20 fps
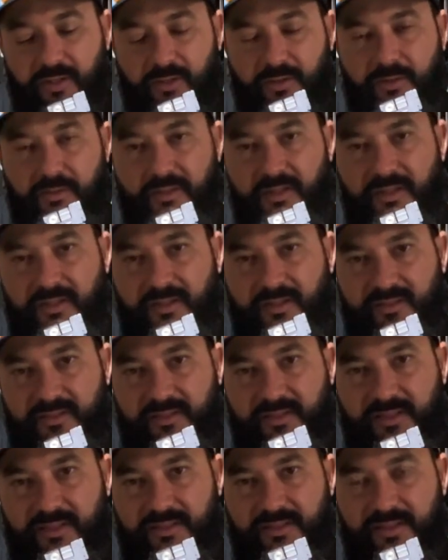holding this
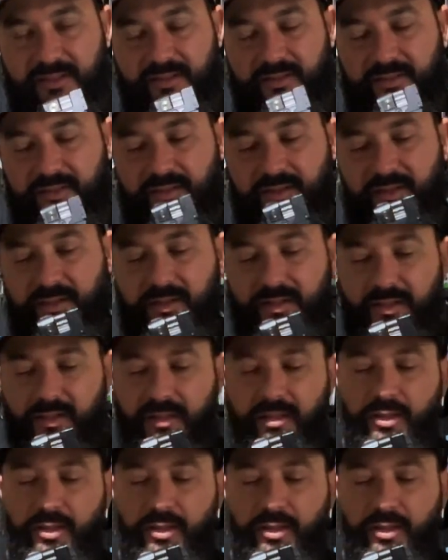detent in here,